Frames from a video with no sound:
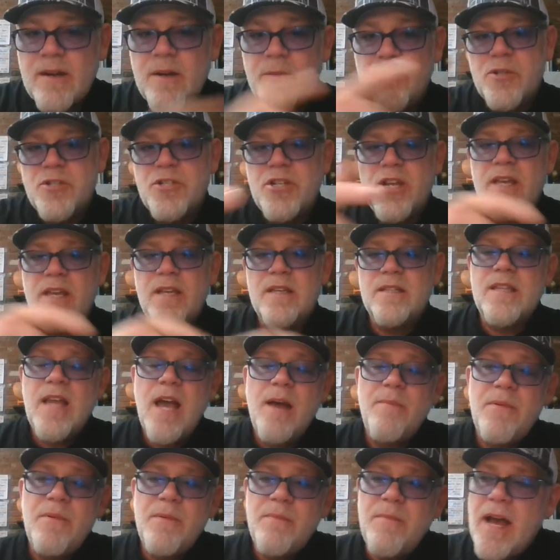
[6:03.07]
Appreciate you
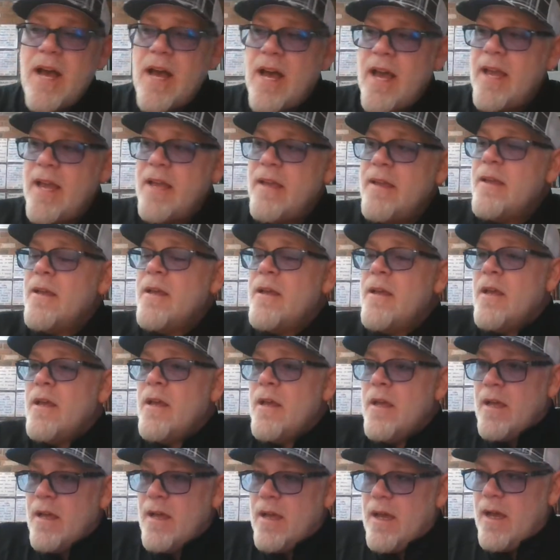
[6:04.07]
stopping by,
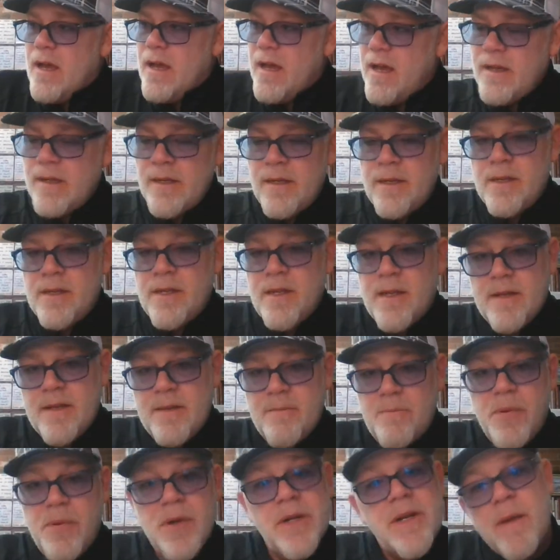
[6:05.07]

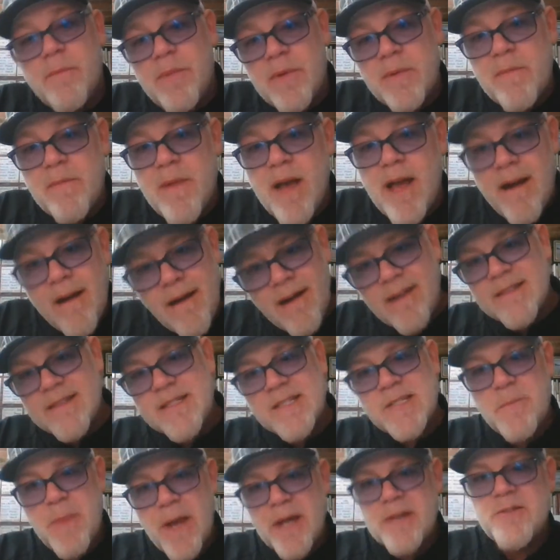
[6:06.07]
putting up with my on the
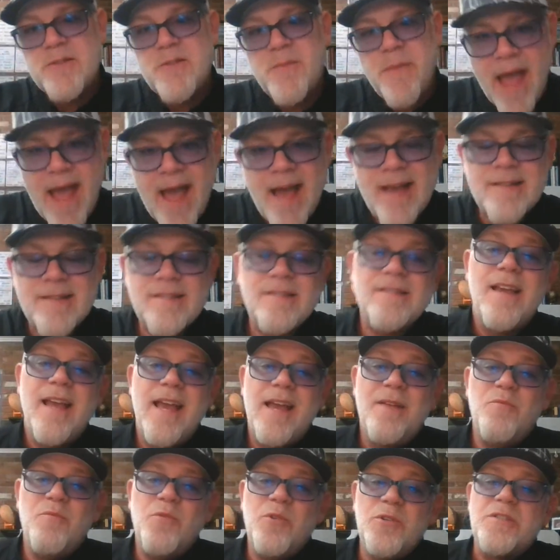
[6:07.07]
spectrum ass.
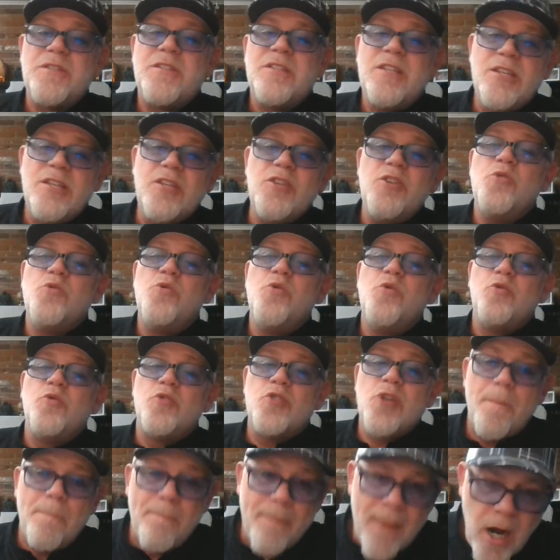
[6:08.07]
And we'll see you
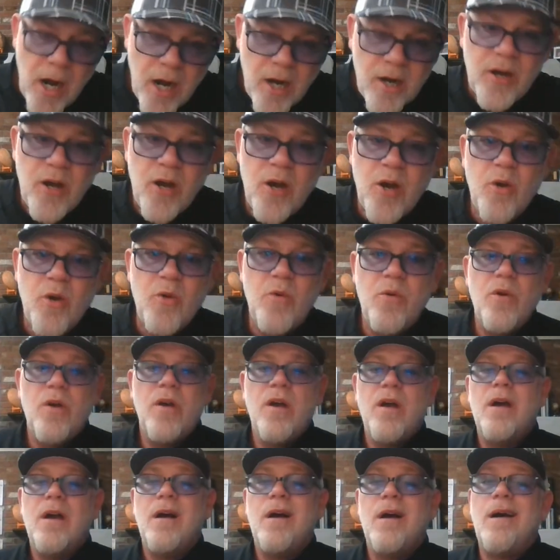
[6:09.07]
tomorrow
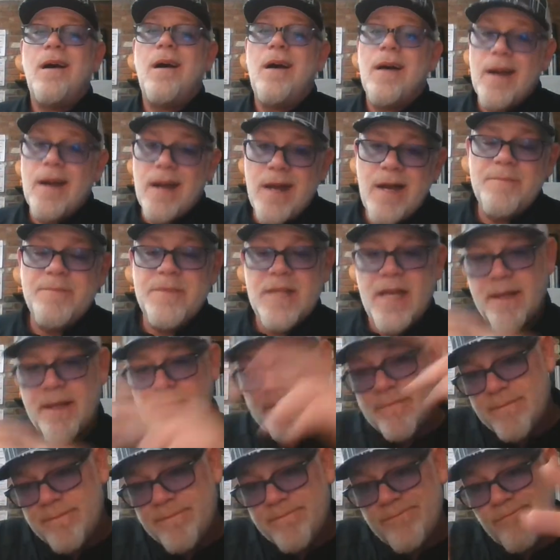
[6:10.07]
on a hump day.
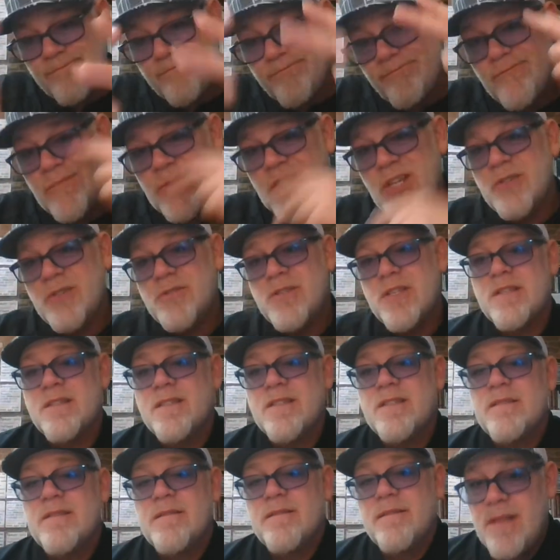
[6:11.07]

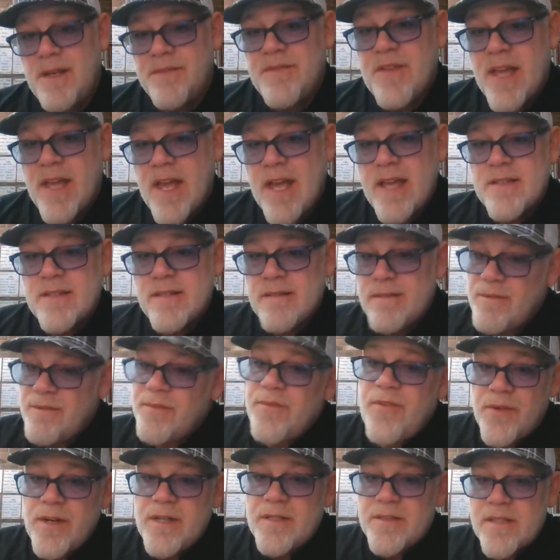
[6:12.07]
Deuces. Love you guys.
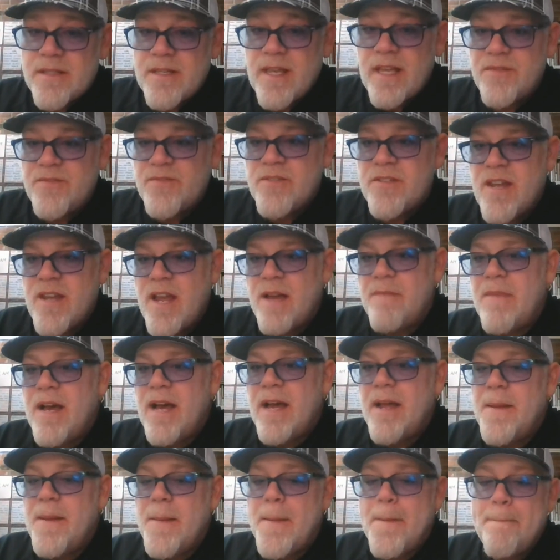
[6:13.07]
For real. Thanks for stopping by.